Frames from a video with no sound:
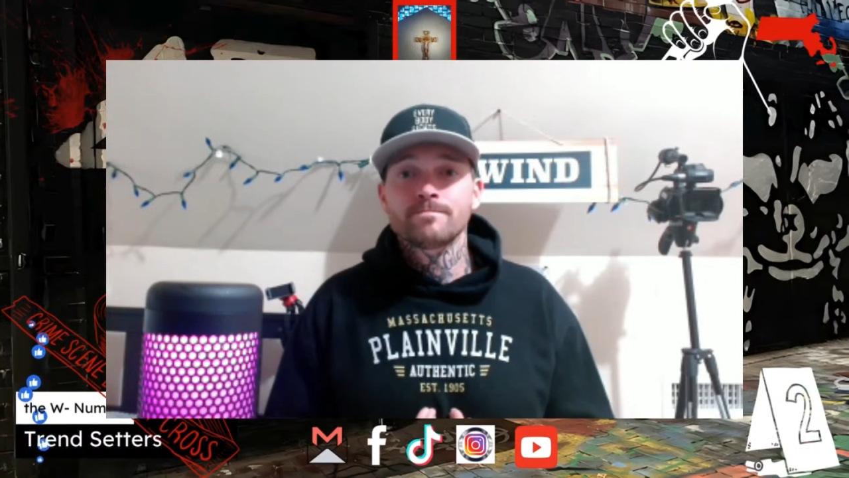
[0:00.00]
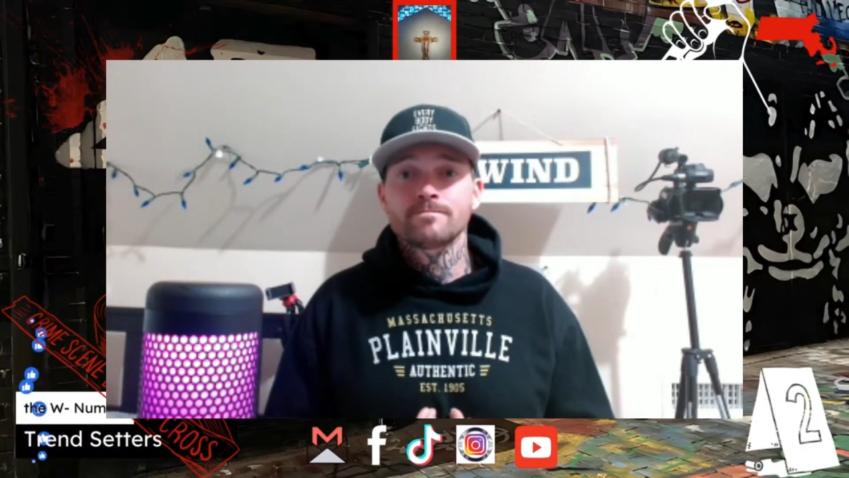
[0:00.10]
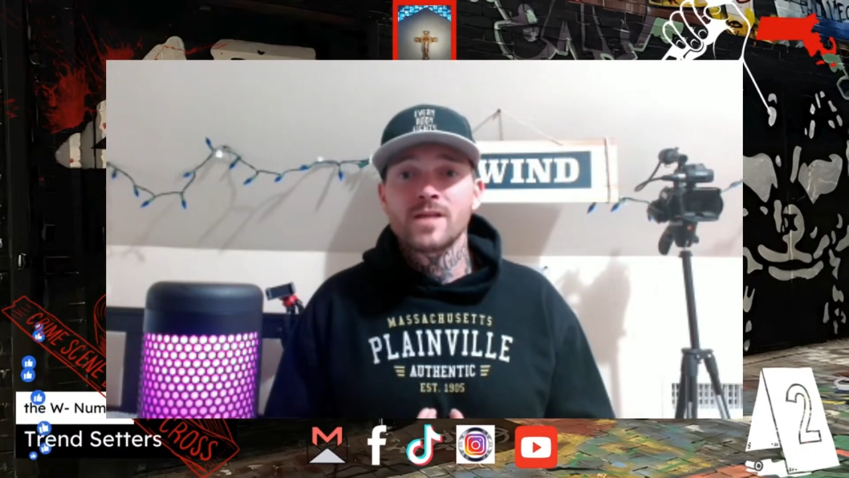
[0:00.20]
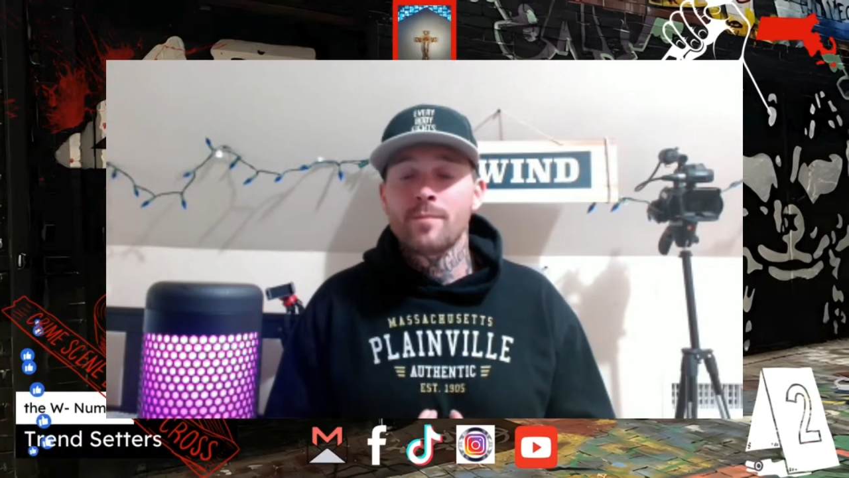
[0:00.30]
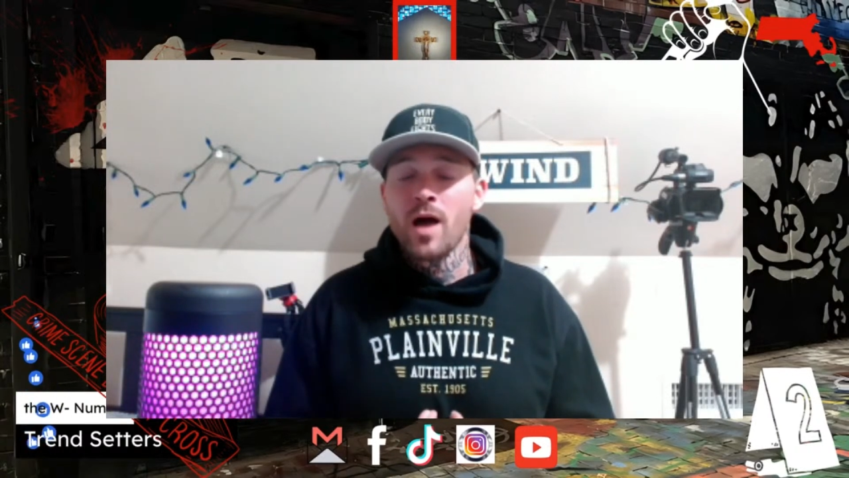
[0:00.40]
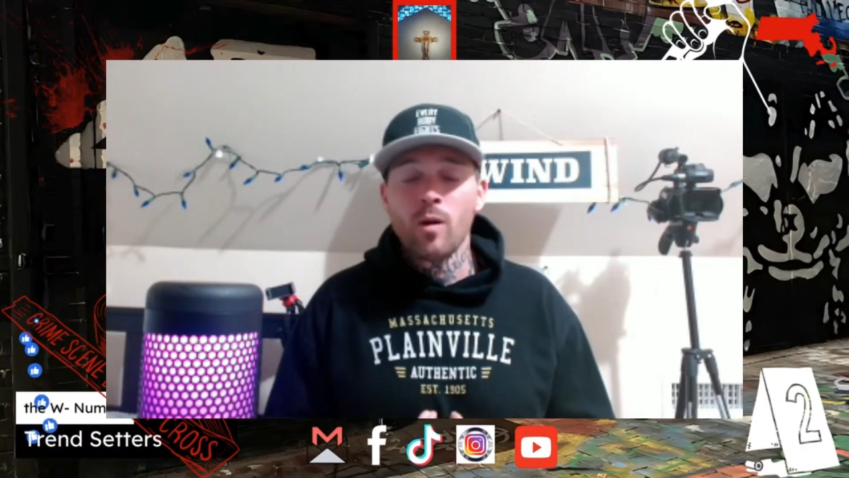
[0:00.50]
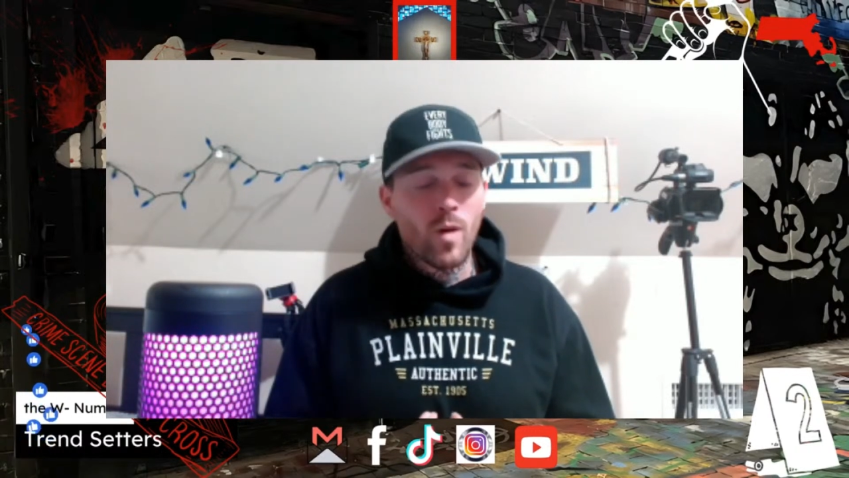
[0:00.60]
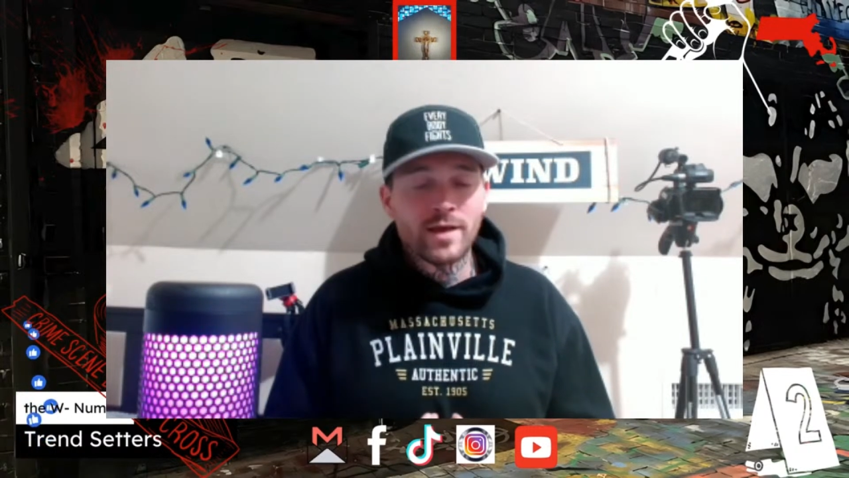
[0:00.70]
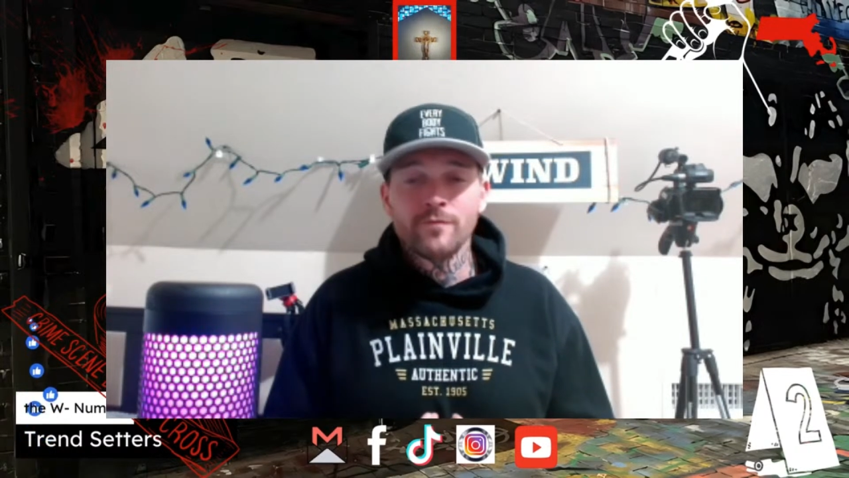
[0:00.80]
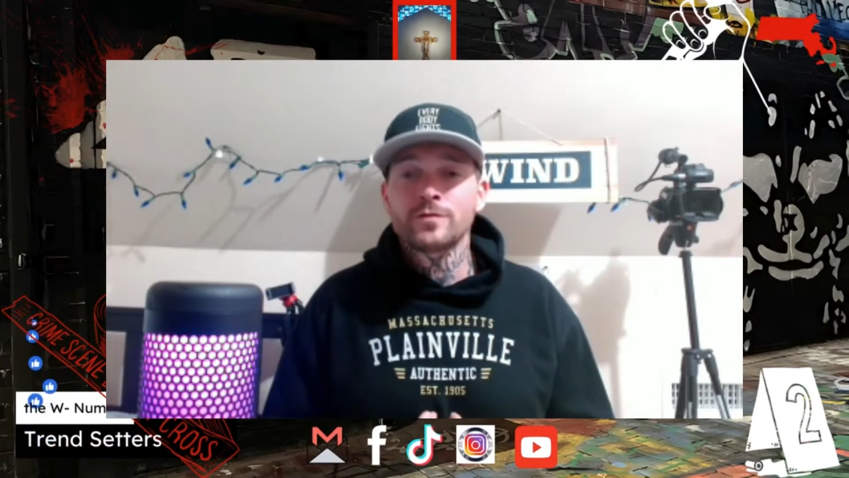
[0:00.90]
I'm not
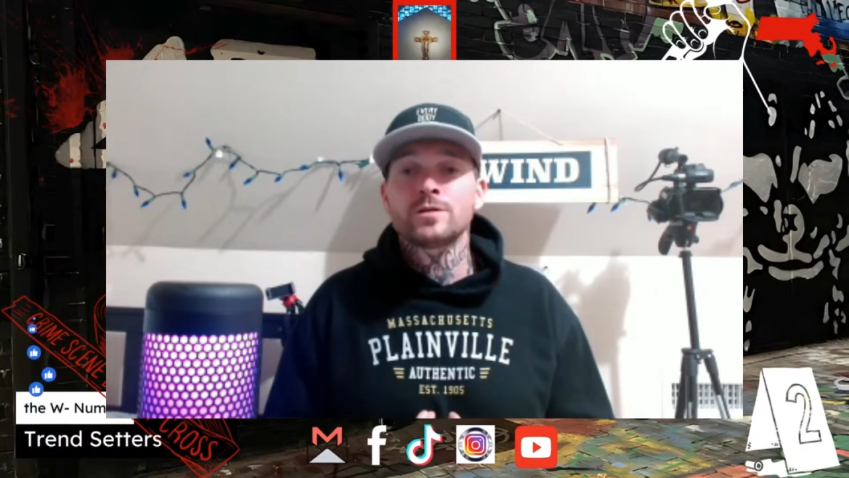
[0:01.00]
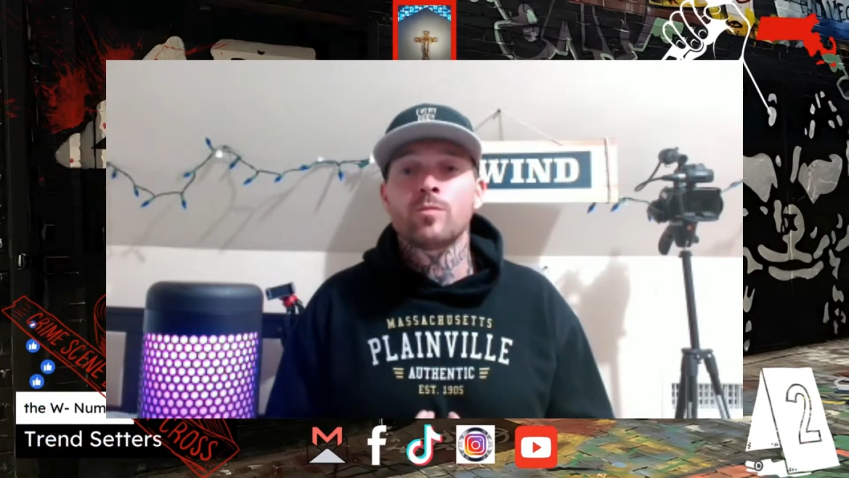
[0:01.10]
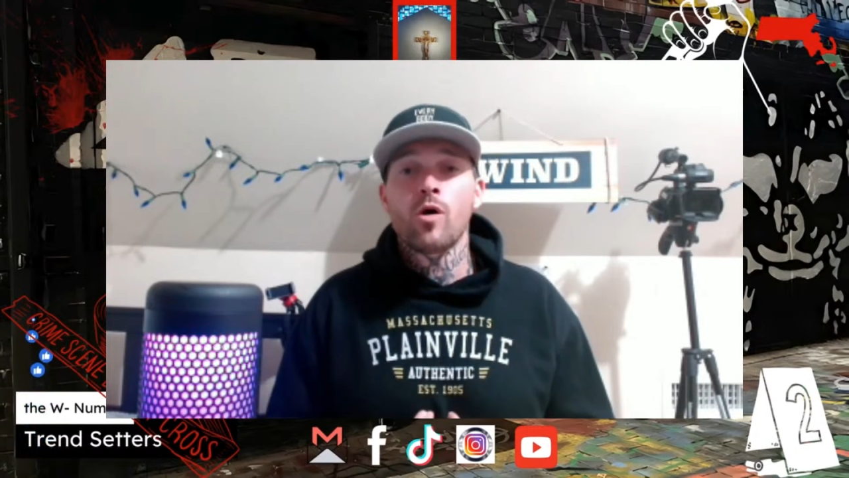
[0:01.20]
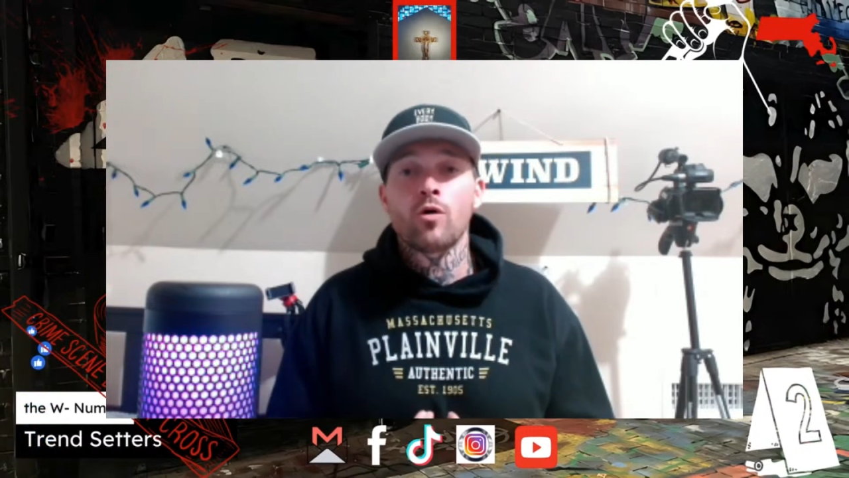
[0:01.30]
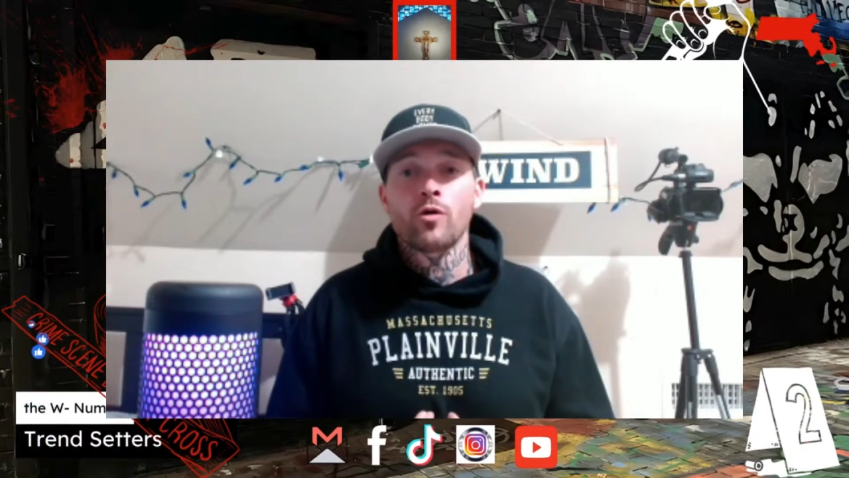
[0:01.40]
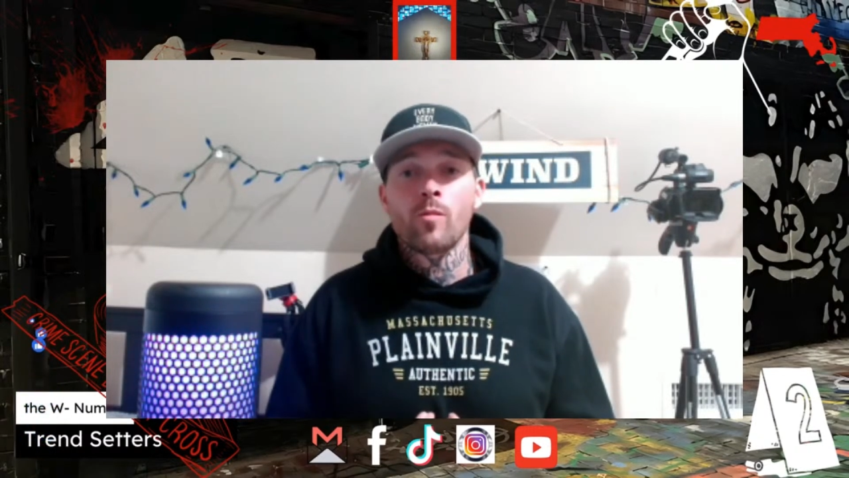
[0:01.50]
waiting for tomorrow no